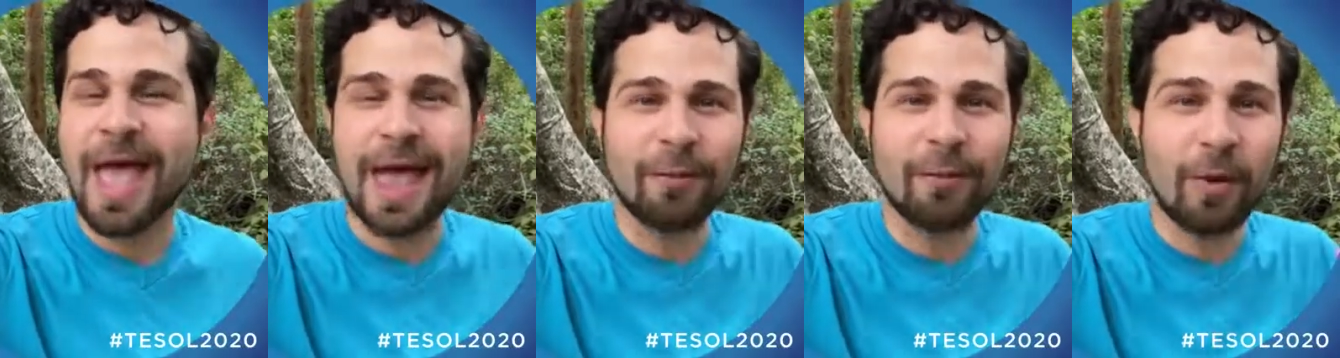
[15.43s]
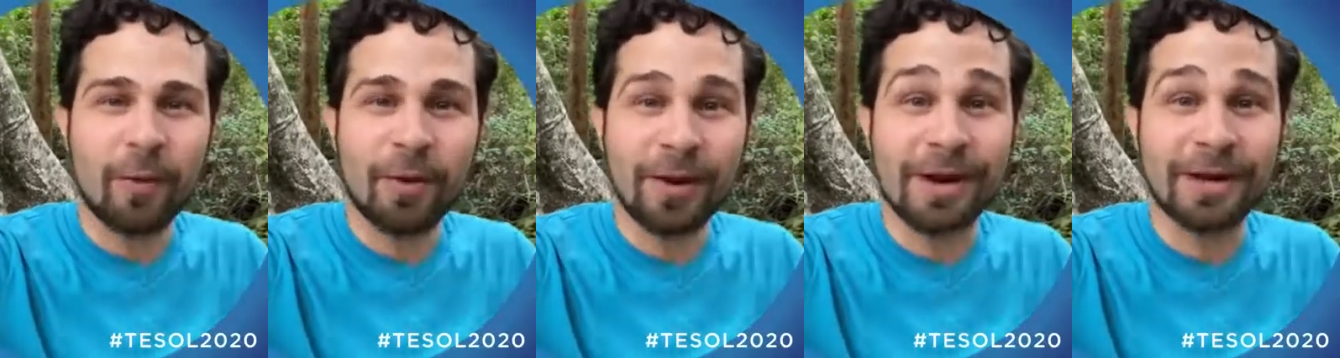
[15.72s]
And
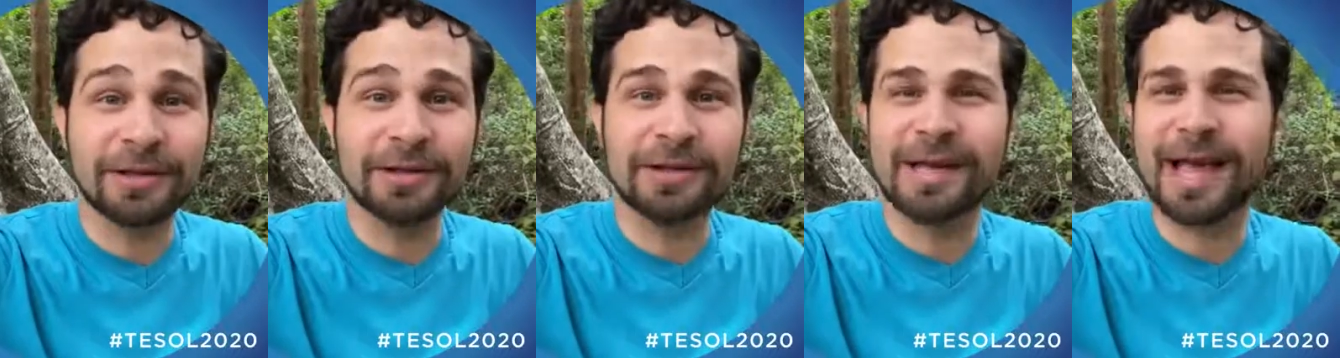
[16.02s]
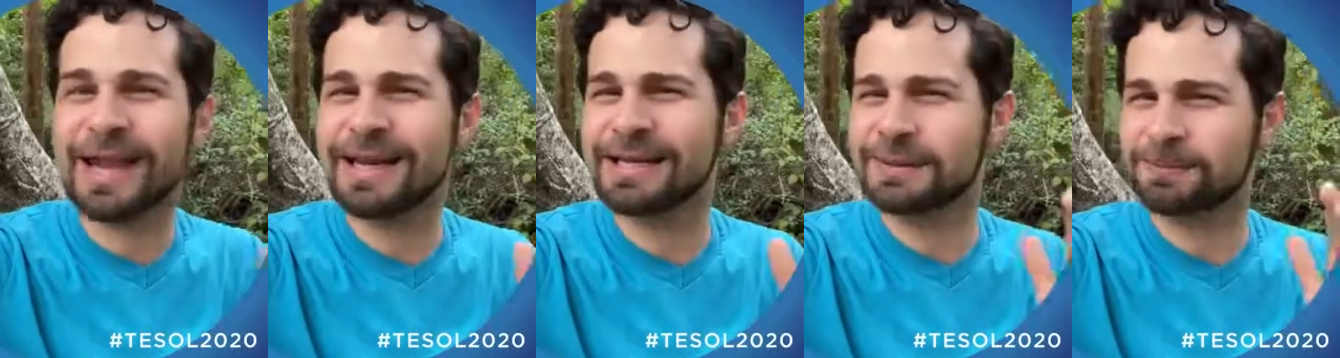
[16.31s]
what we're going to
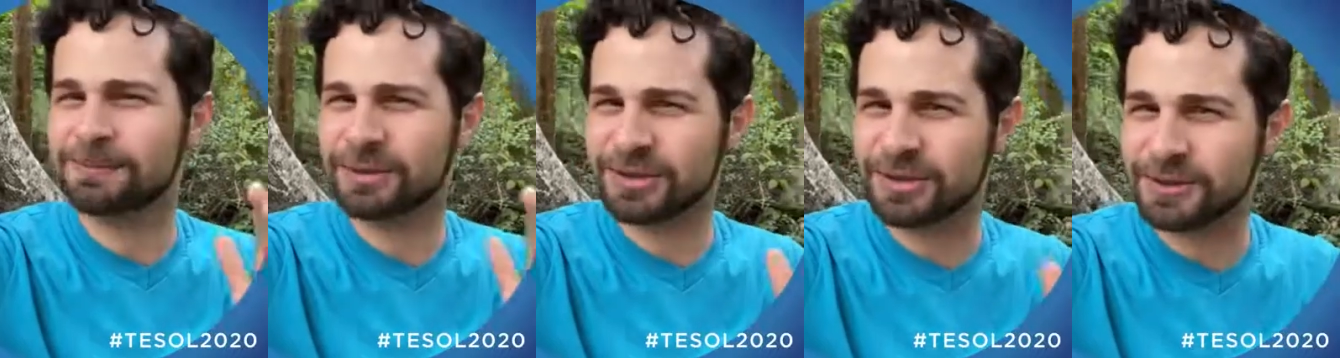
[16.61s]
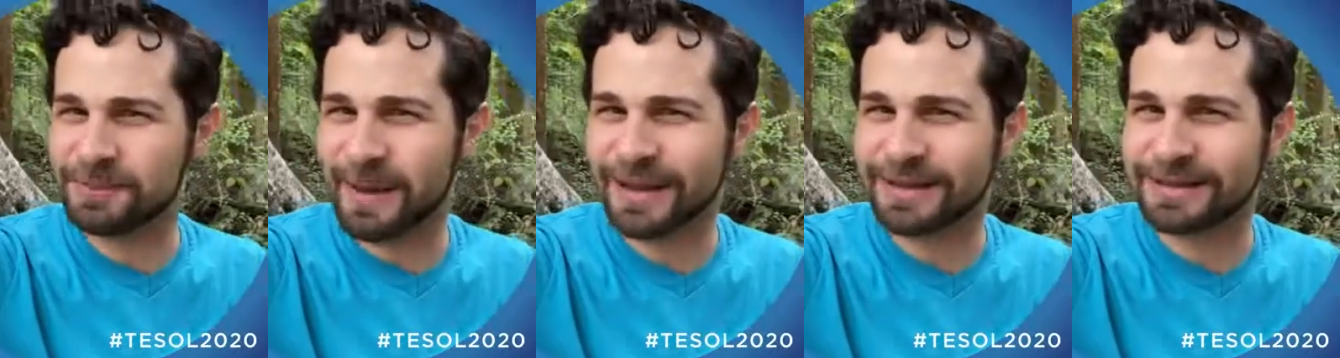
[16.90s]
look at is
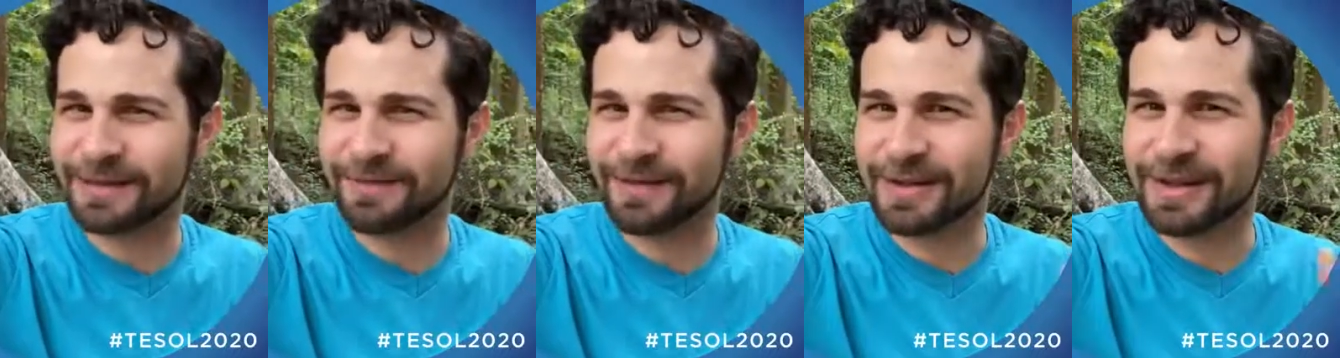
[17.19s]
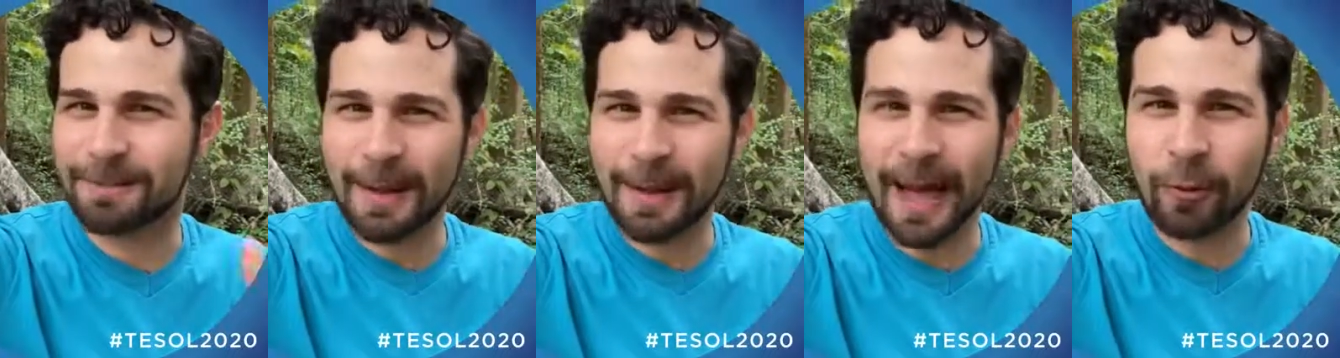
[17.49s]
perspective
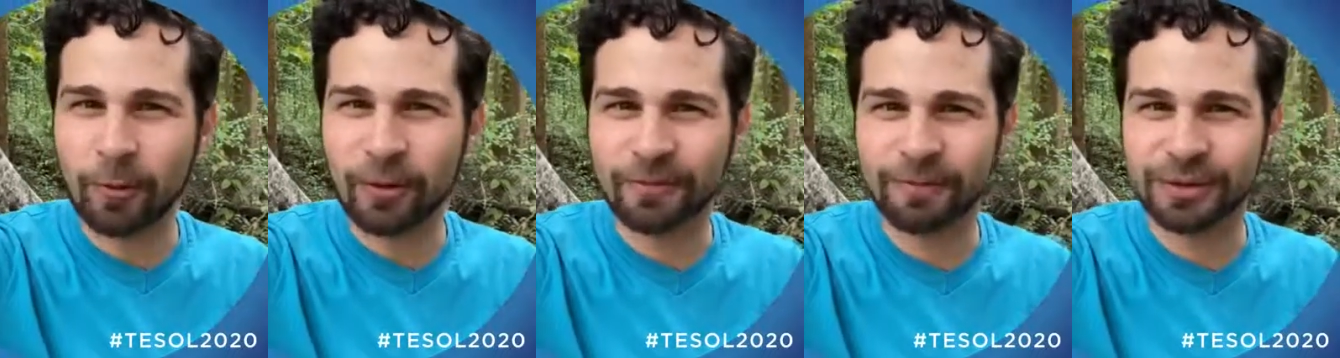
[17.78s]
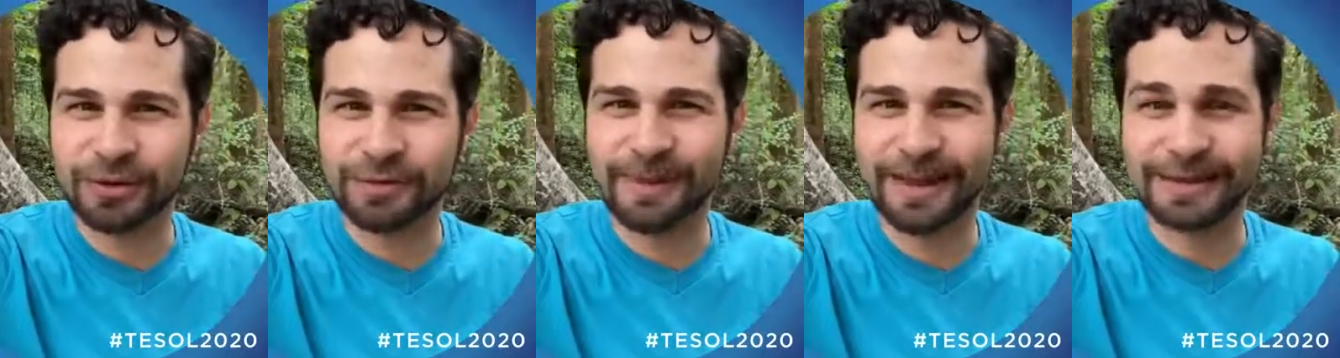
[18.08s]
and the power of
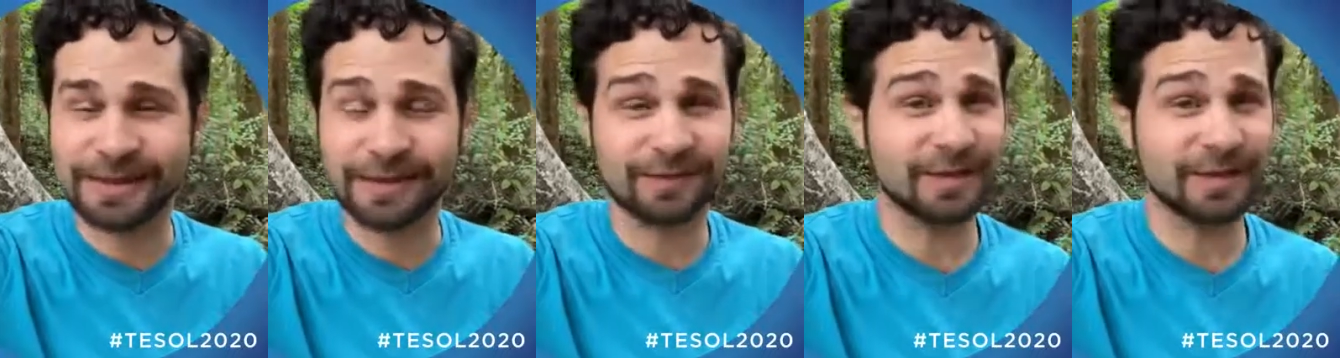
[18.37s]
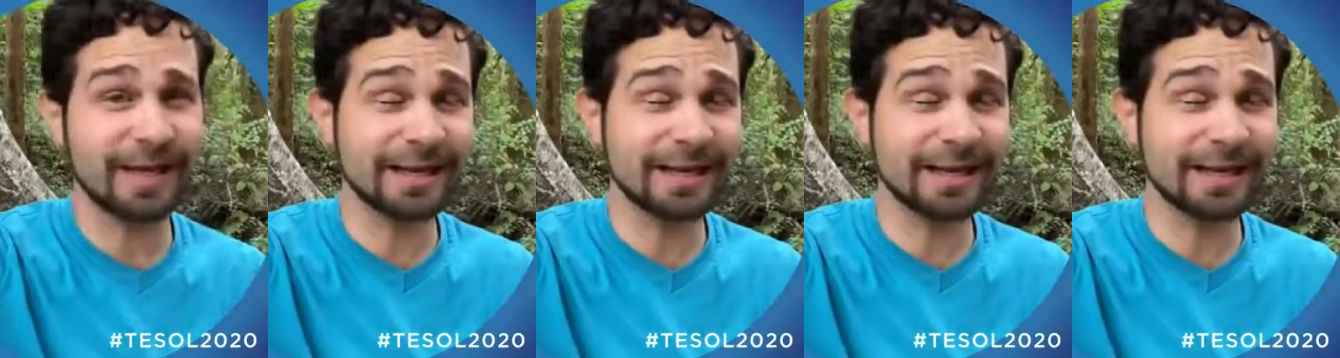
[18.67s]
perspectives.